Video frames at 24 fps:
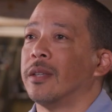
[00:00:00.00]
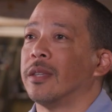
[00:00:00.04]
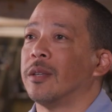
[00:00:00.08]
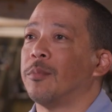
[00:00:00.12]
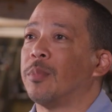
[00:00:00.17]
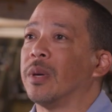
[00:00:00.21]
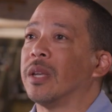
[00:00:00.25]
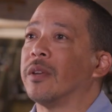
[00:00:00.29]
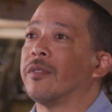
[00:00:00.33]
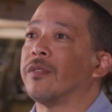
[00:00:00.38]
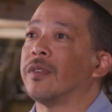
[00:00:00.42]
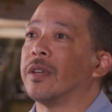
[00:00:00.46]
The
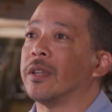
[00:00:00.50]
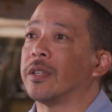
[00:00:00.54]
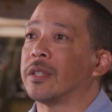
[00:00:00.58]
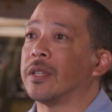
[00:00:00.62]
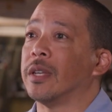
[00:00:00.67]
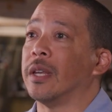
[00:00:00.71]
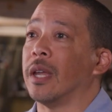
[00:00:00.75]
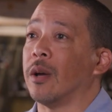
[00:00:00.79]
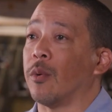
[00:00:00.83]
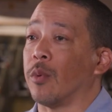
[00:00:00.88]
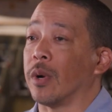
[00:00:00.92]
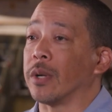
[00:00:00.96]
benefit
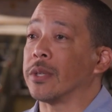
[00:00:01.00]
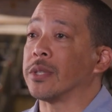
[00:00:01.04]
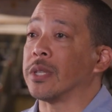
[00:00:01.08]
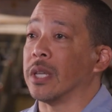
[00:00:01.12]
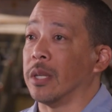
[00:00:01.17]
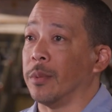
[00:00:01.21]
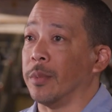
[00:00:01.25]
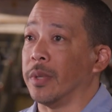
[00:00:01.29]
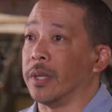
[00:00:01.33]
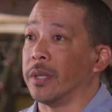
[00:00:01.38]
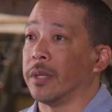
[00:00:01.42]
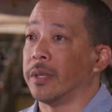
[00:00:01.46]
to network
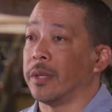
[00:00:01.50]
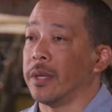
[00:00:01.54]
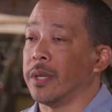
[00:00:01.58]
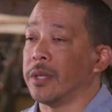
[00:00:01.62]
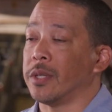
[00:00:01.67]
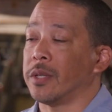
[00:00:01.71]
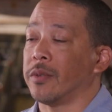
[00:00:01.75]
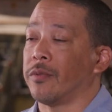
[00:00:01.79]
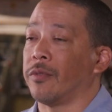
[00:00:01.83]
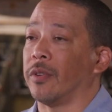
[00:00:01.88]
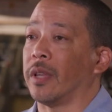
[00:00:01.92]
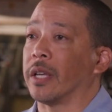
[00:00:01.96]
cinema
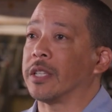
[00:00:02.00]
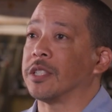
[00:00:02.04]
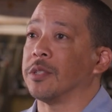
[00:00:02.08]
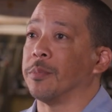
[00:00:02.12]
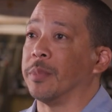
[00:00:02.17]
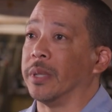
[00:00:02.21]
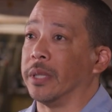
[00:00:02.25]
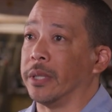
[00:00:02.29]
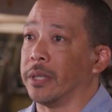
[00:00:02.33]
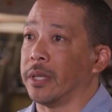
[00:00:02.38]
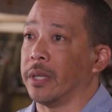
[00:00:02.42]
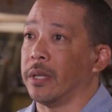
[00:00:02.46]
is
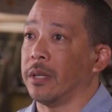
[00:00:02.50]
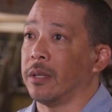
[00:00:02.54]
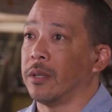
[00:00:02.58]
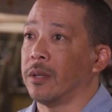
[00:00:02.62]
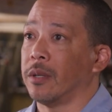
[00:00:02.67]
flexibility.